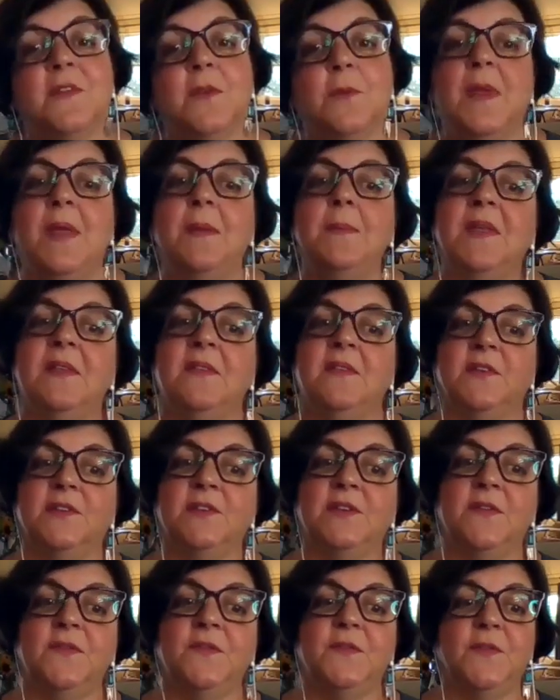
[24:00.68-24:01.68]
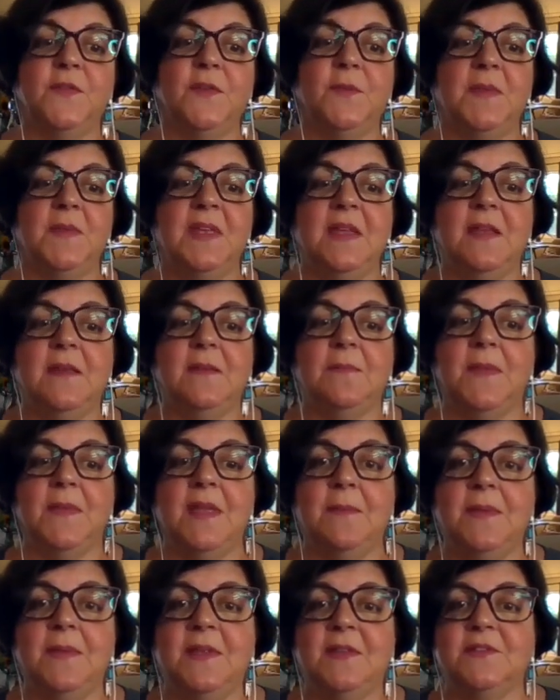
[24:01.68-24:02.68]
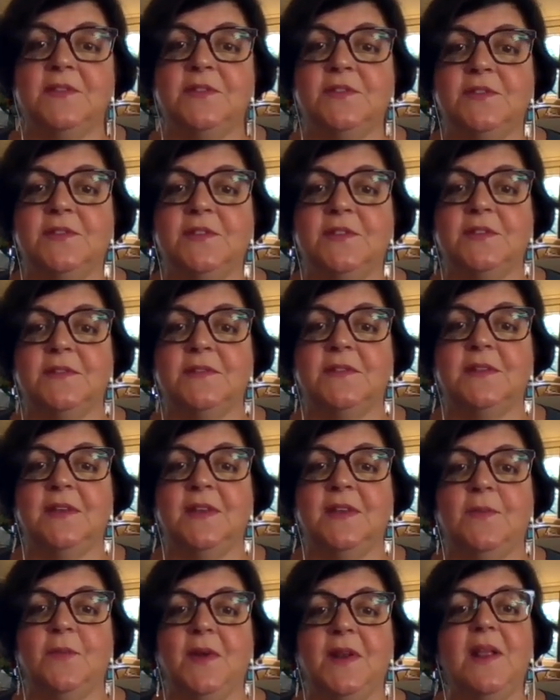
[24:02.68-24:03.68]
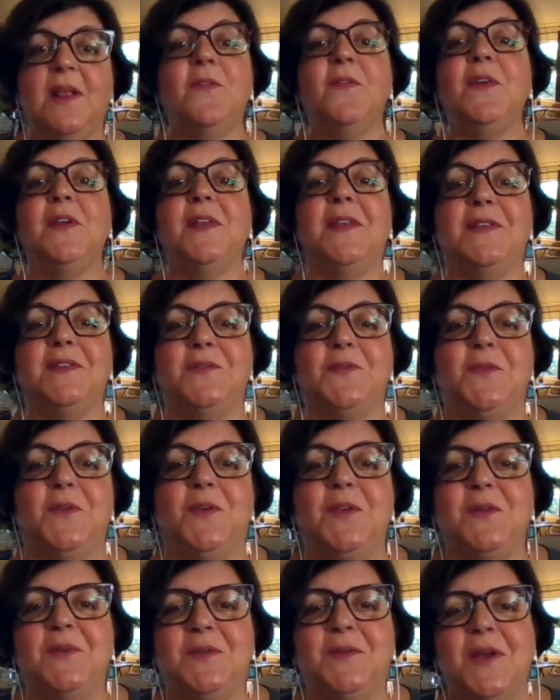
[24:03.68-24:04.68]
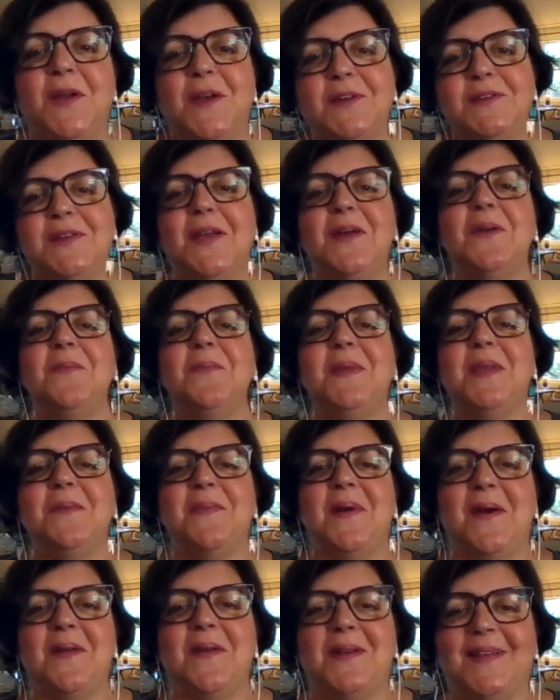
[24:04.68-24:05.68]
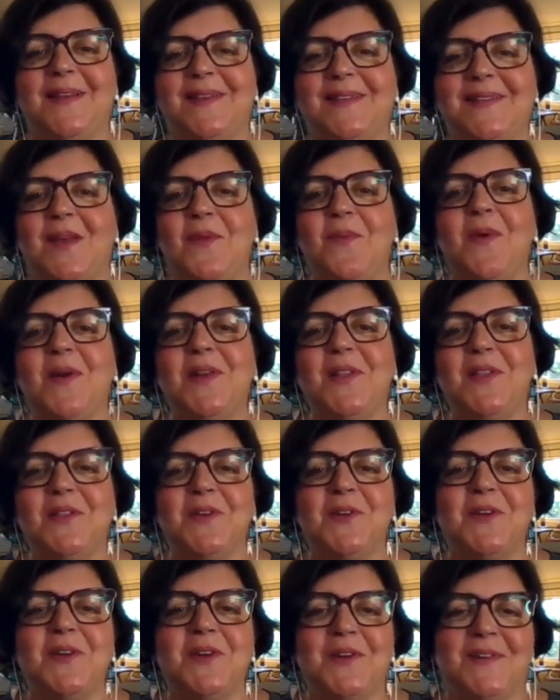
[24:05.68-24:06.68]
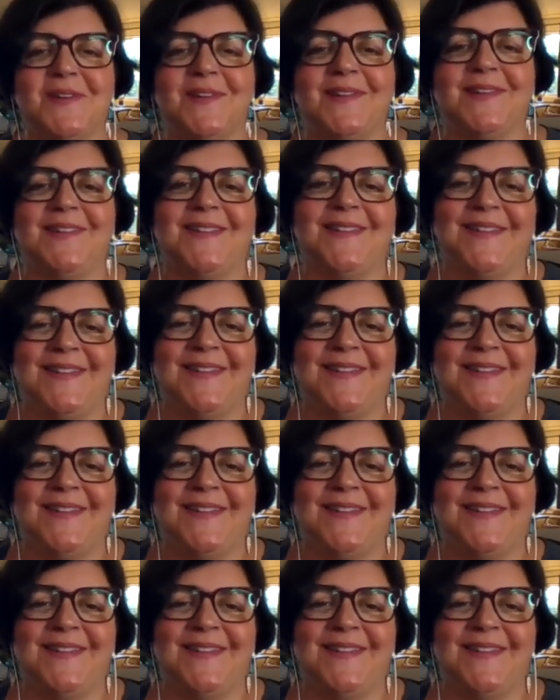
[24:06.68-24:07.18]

So maybe it's a shift for me, and maybe it's just, you know, whatever it is for you. Tell me about it, because I want to learn.